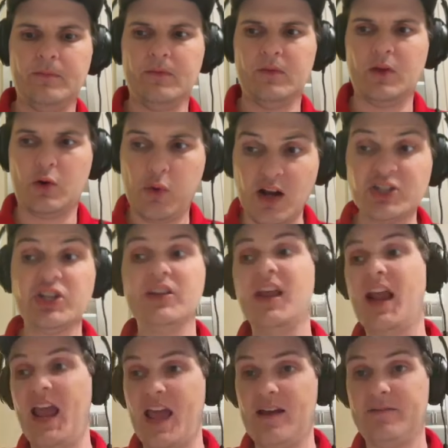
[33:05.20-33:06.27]
The question that
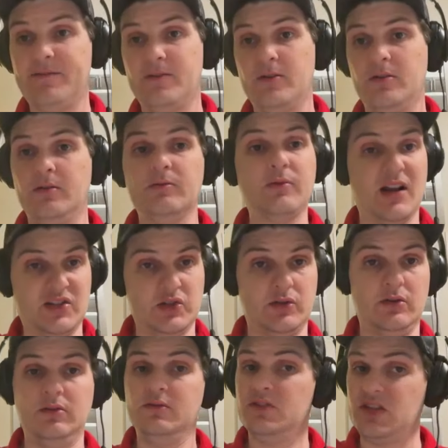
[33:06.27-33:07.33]
I have for
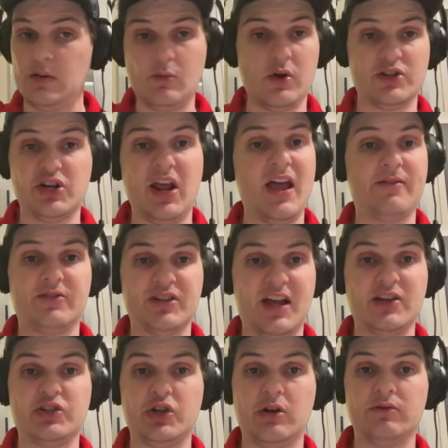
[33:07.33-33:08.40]
Russell, same question I have for
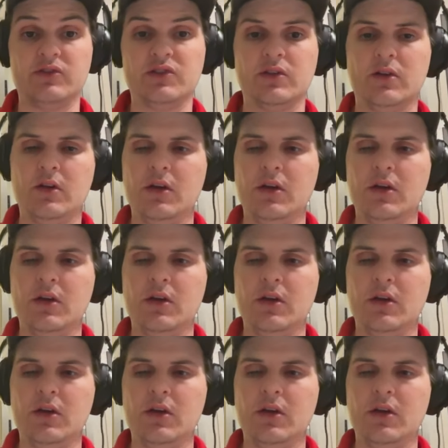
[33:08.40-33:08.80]
Tyus Jones,